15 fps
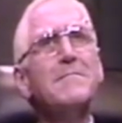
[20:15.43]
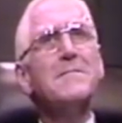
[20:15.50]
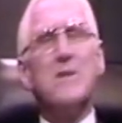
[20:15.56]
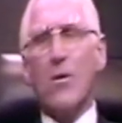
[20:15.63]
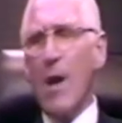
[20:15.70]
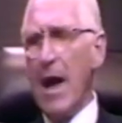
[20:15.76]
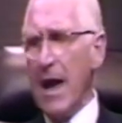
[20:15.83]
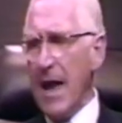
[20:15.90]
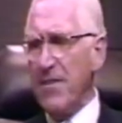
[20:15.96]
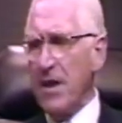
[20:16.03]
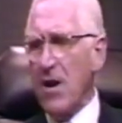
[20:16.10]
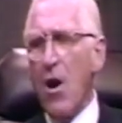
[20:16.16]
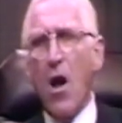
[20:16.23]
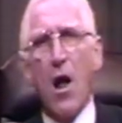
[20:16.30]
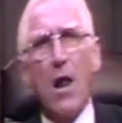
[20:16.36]
So I had the
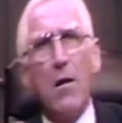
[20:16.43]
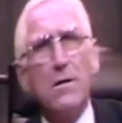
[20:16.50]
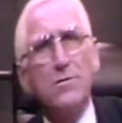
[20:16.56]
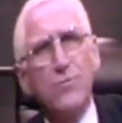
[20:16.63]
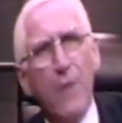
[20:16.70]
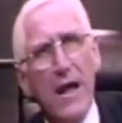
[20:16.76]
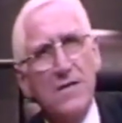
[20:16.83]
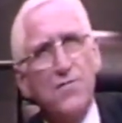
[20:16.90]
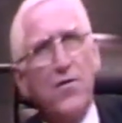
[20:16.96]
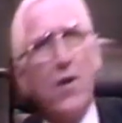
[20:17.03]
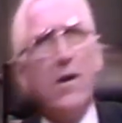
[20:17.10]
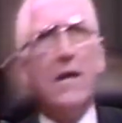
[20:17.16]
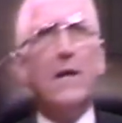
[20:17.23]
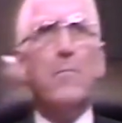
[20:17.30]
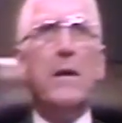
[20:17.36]
call
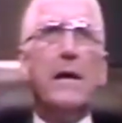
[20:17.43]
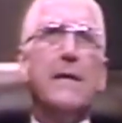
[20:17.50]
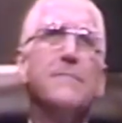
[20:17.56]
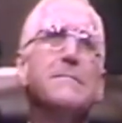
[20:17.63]
transferred into me.